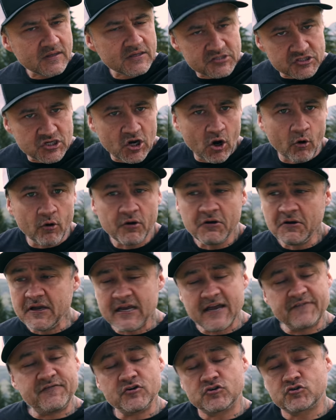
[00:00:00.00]
So,
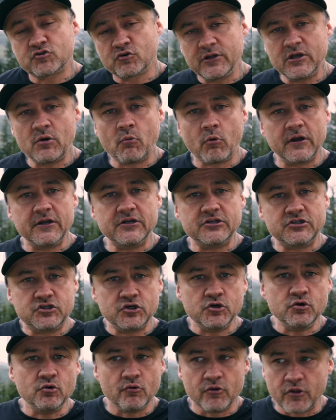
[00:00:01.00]
if you truly want to
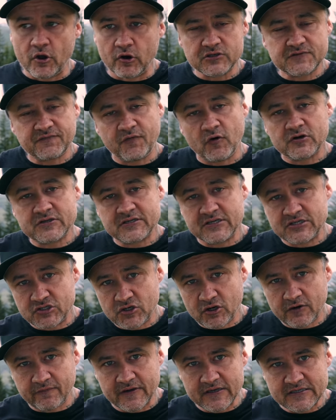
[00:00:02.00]
do those folks a
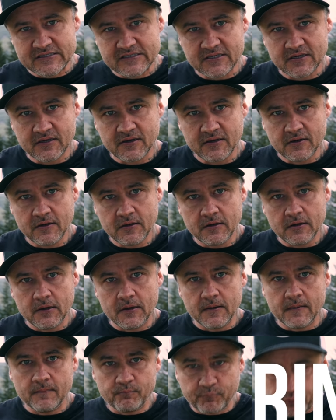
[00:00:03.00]
service,
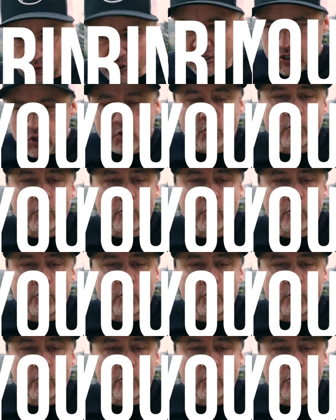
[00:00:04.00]
bring